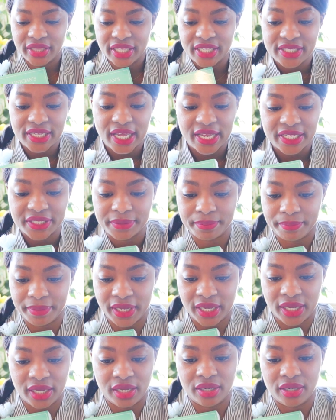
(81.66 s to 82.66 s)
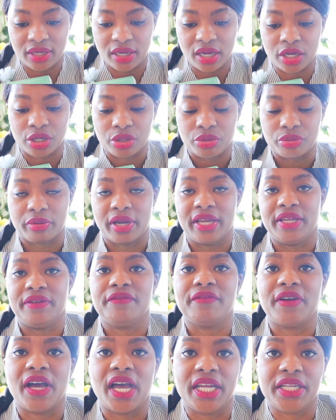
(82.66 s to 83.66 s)
this has been a great
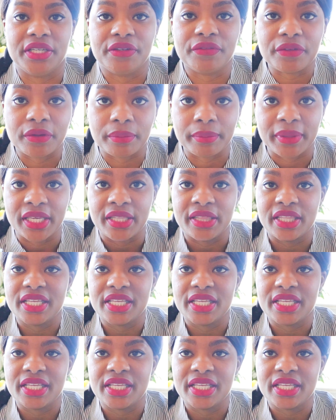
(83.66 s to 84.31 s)
find for me.